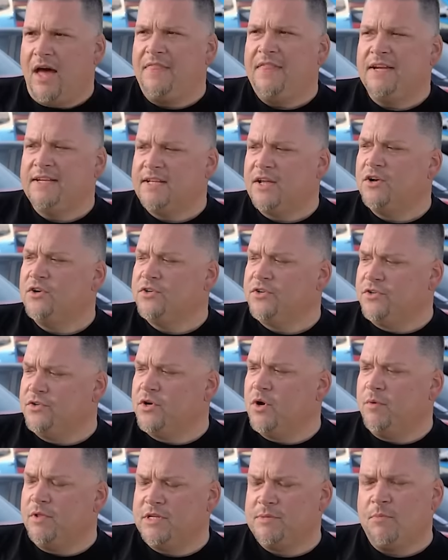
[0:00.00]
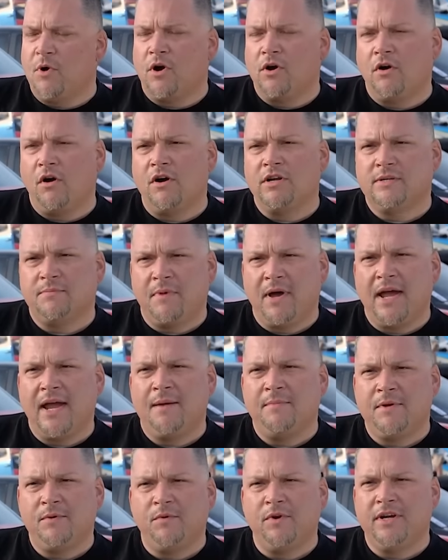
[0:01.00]
I think Ted will do go with the smart cars in
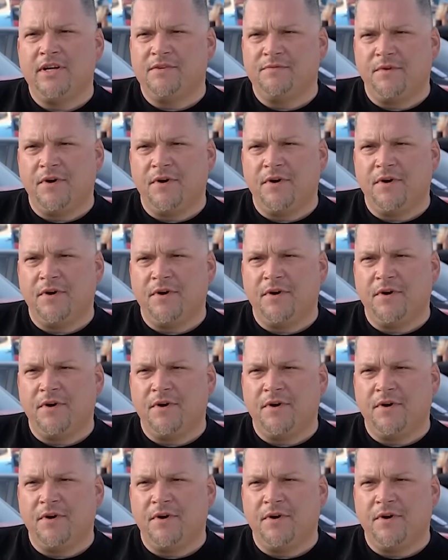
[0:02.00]
Miami, where he's